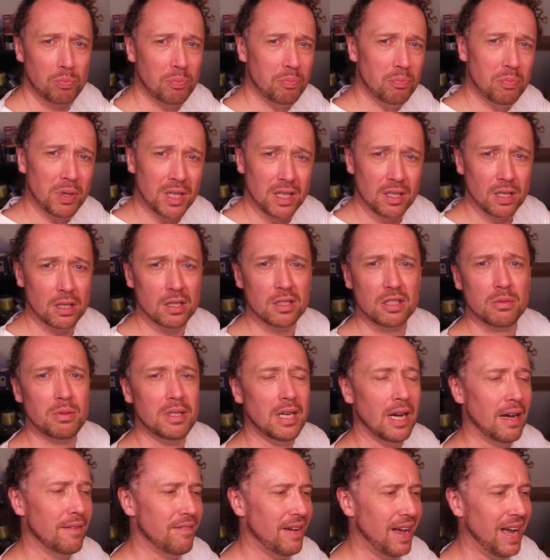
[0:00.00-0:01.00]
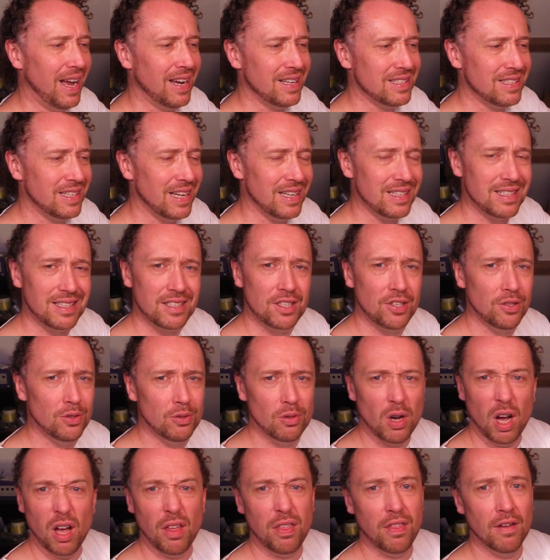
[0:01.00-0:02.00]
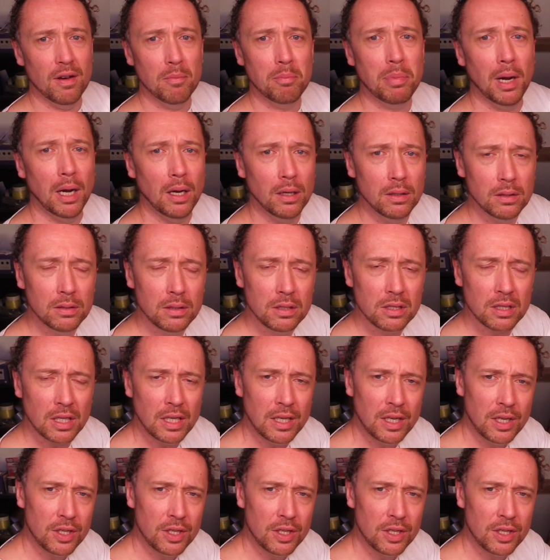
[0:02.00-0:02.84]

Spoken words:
because we have access to other bows,